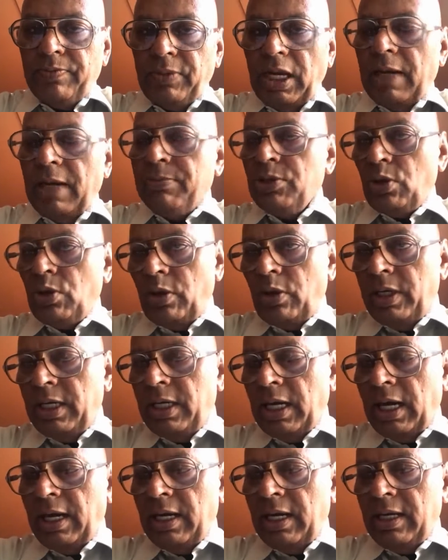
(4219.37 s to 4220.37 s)
I'm sorry,
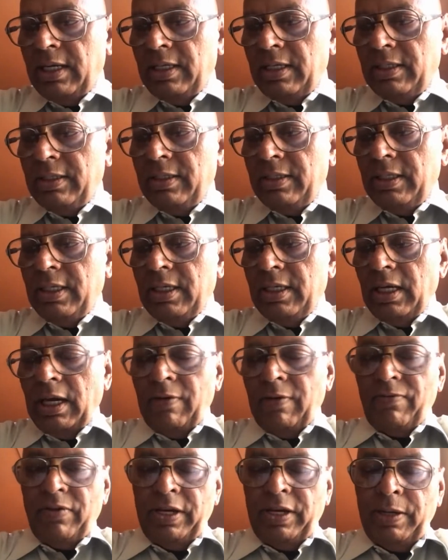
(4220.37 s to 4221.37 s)

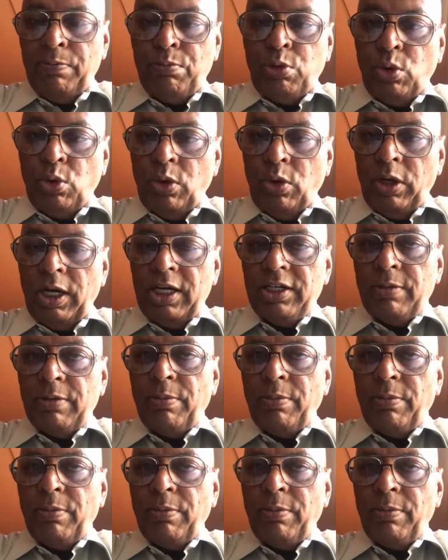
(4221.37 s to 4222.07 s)
I'm very poor at